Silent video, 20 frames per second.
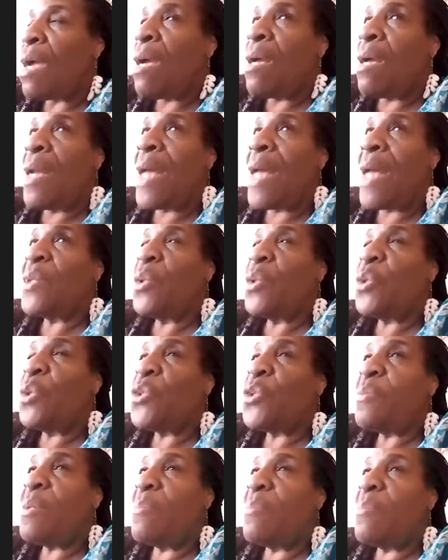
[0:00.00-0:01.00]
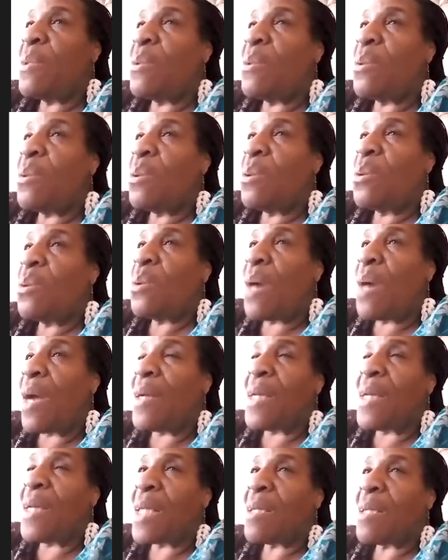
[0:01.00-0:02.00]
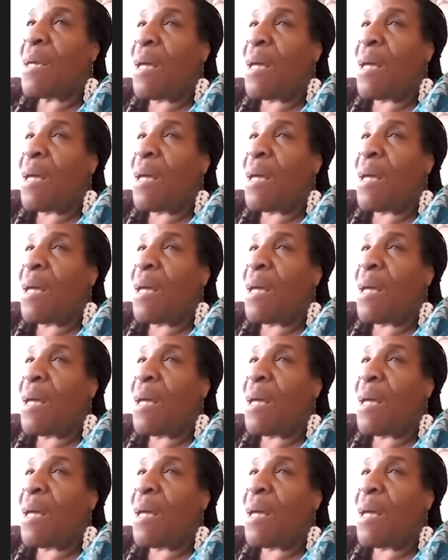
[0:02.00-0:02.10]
like those people who are not